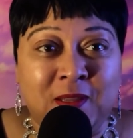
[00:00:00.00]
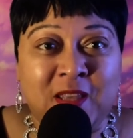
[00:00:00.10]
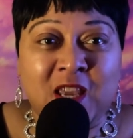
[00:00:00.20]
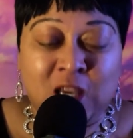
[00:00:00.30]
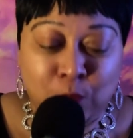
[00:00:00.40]

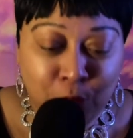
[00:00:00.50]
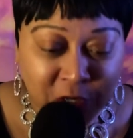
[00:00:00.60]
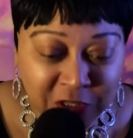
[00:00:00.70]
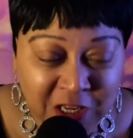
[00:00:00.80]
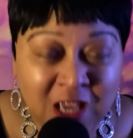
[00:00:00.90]
They can
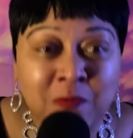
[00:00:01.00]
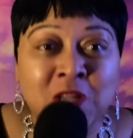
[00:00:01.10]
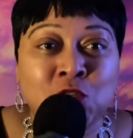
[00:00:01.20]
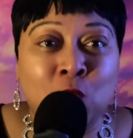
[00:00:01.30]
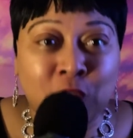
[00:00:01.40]
put
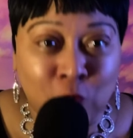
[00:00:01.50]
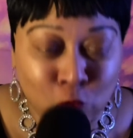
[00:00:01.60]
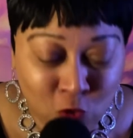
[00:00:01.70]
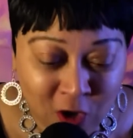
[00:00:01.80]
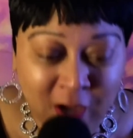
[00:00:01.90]
demons on the
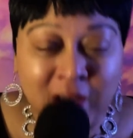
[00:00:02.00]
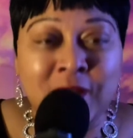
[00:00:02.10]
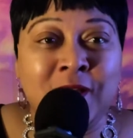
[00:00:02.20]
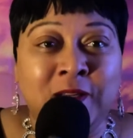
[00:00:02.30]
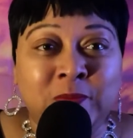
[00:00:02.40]

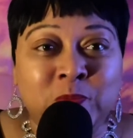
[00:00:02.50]
run.